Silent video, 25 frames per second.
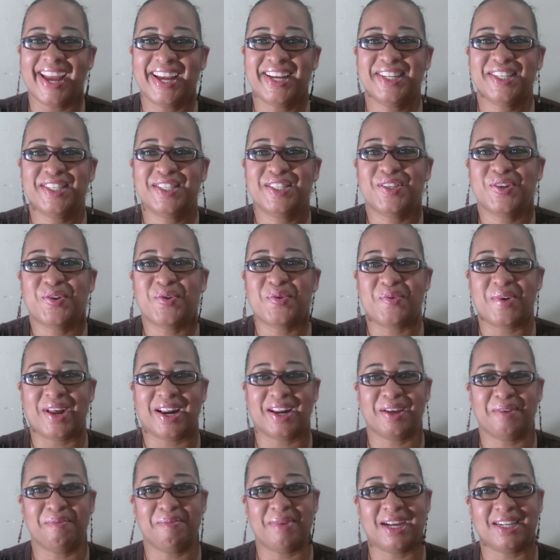guys
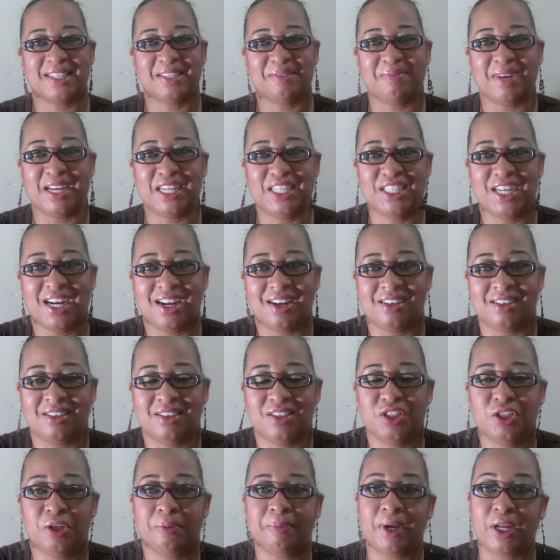welcome back to my
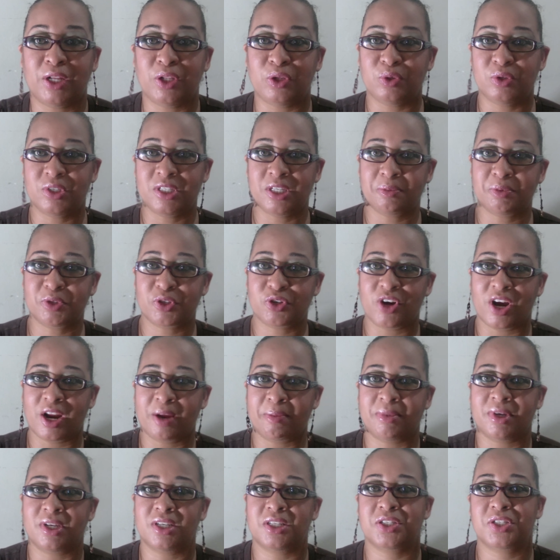channel to my new
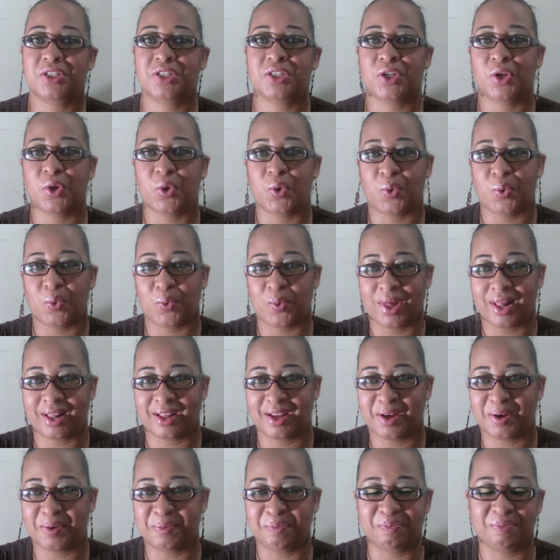subscribers
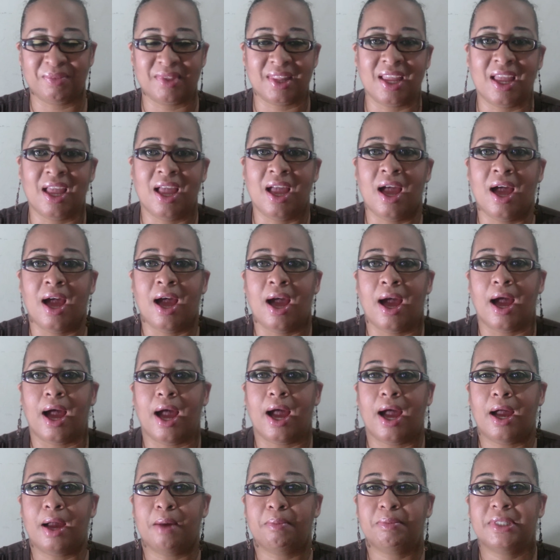welcome
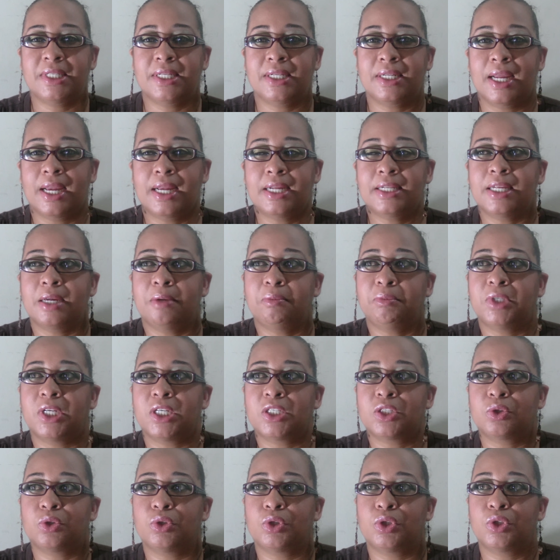um, tonight I'm
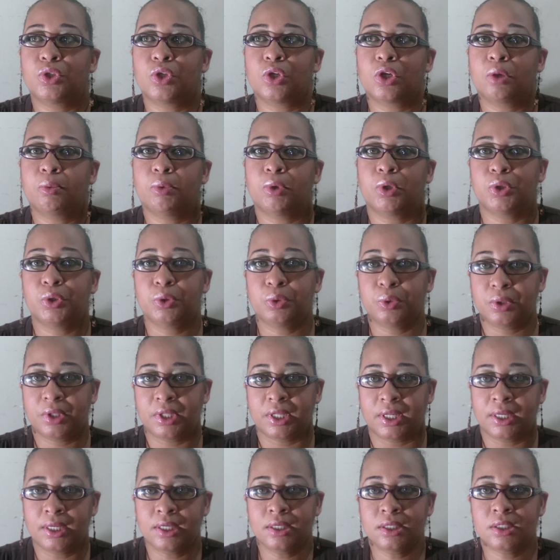just going to talk about two
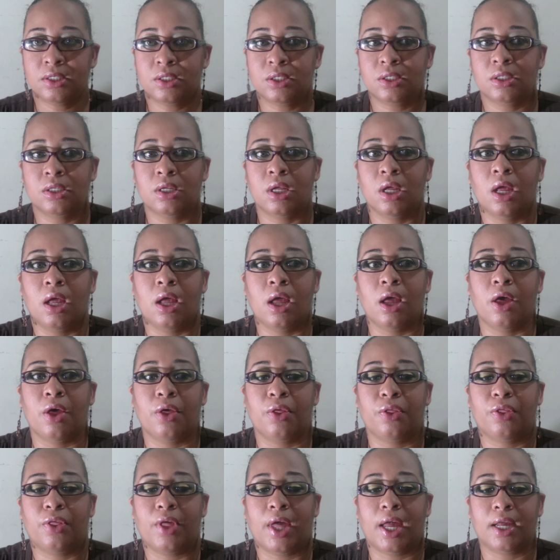things
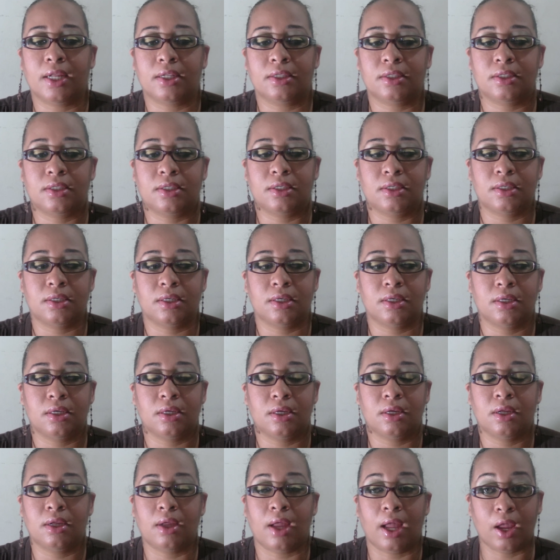that
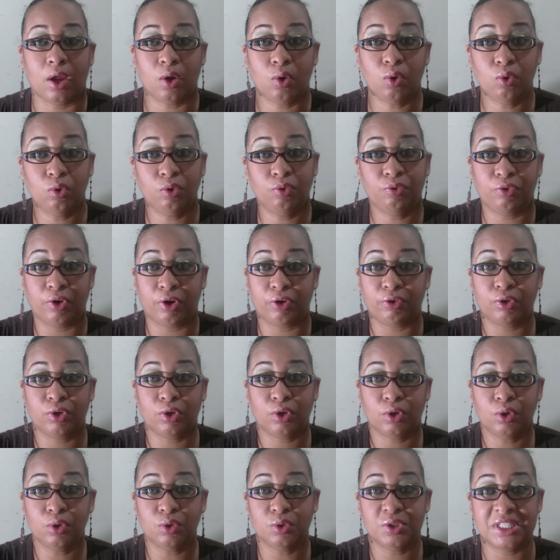I hold very
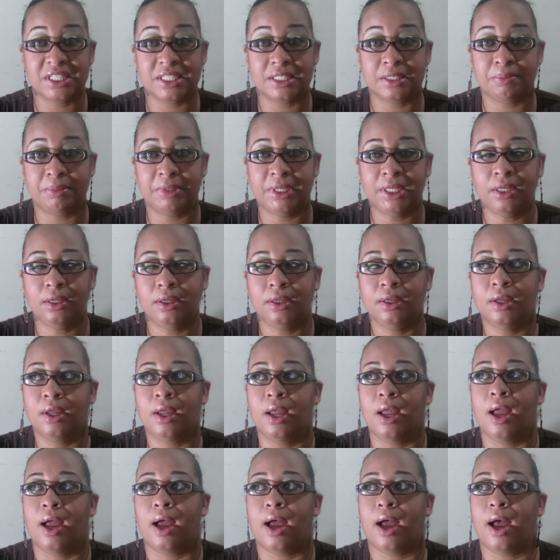close to me
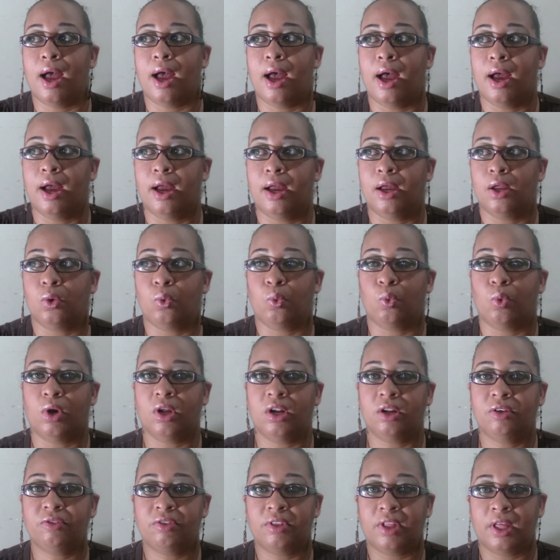and
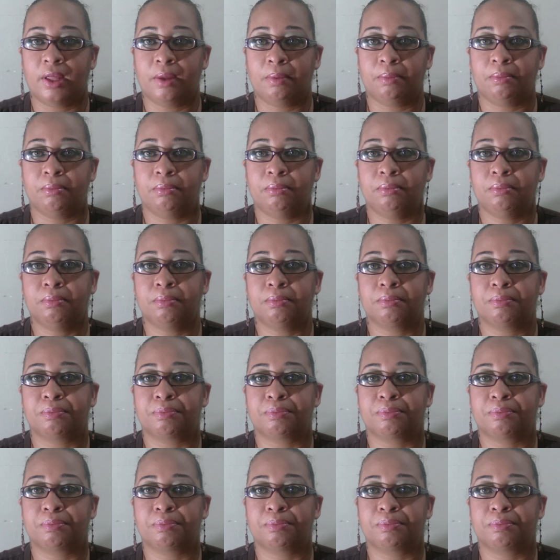one of them